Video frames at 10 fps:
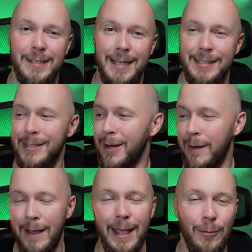test. You know,
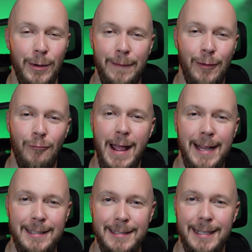if it
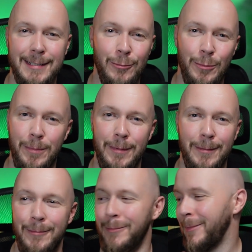rains, it would,
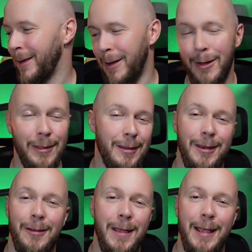you
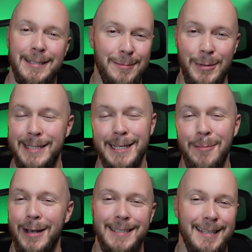know, it could be
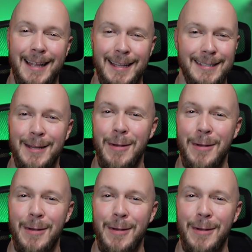similar to that, to the